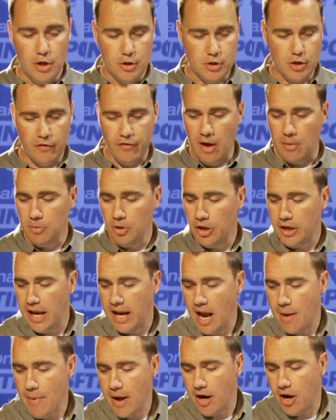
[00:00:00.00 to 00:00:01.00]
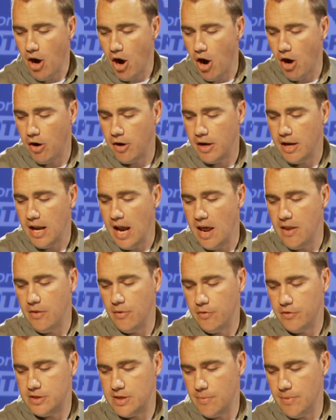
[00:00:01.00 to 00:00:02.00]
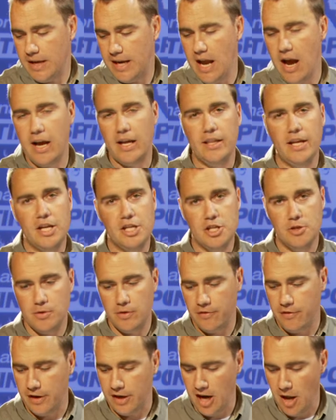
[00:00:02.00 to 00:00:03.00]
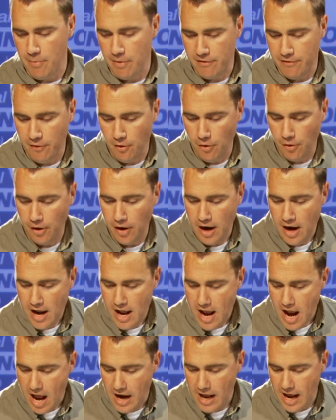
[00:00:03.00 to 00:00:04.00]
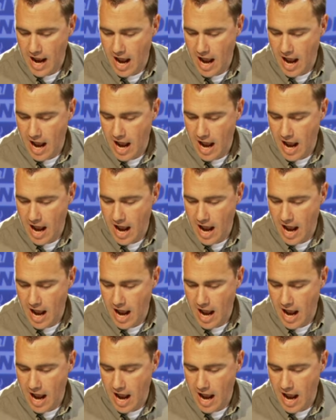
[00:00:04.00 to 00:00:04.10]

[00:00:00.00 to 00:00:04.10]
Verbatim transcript: So if I'm looking at my card and some of the calculations we figured out before, and